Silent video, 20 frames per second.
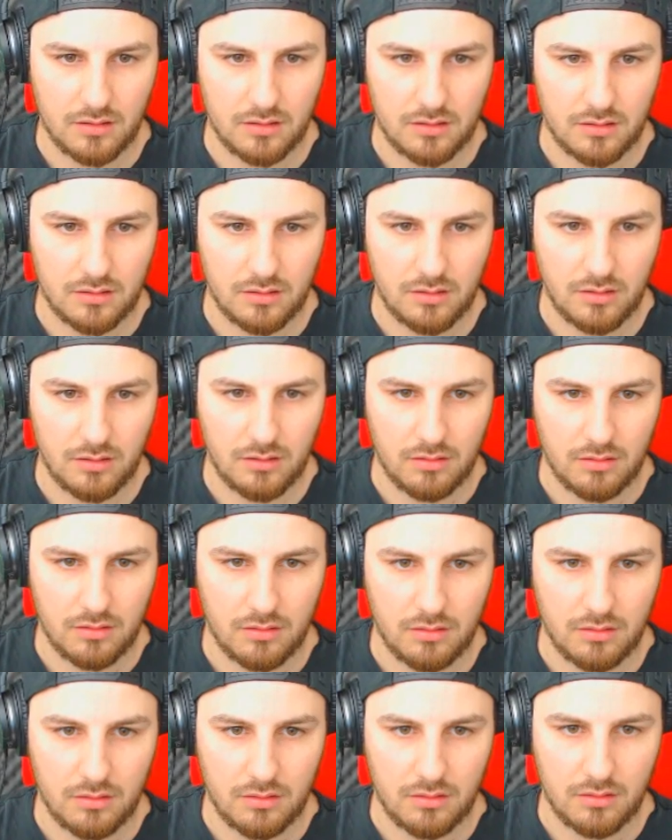
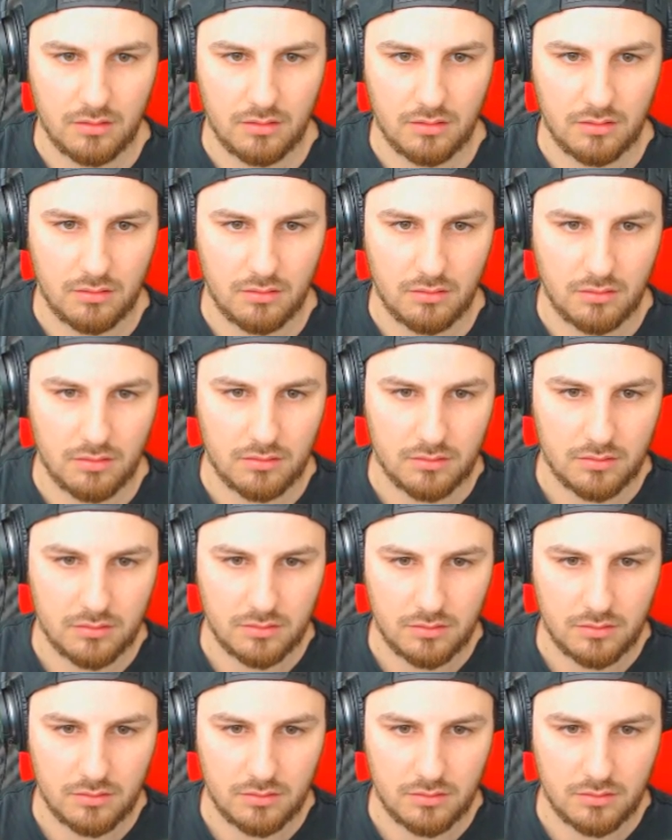[no speech]